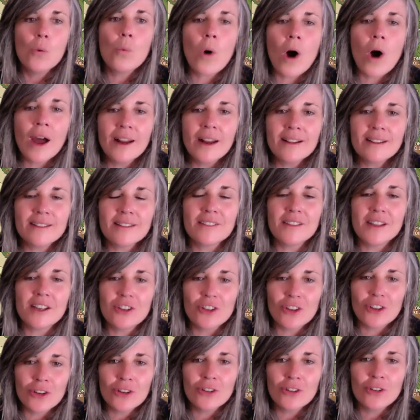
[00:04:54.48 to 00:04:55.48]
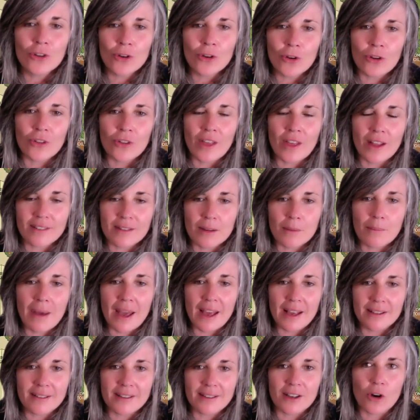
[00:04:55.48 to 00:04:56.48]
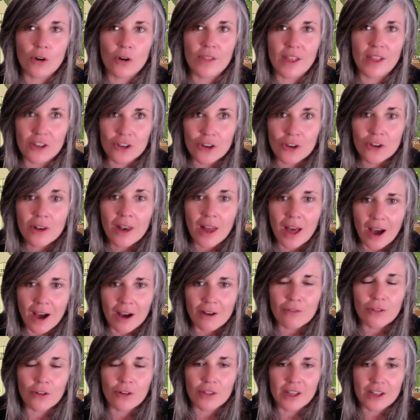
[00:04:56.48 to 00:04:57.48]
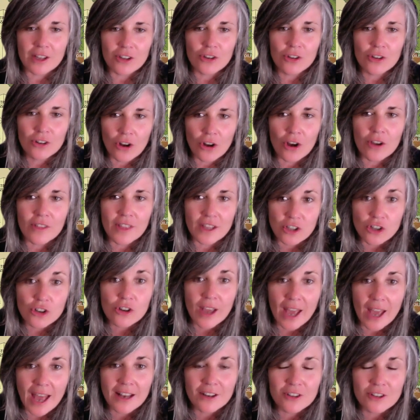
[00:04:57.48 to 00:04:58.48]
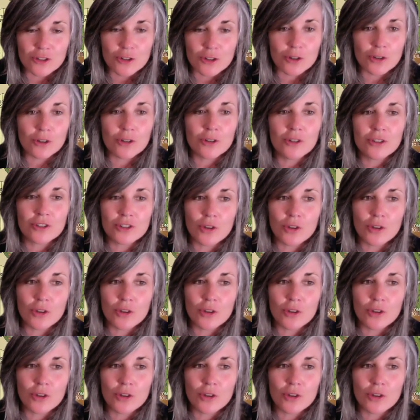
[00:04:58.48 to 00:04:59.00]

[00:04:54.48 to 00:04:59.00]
what is it that you do that's amazing or that you love or that you know that you can do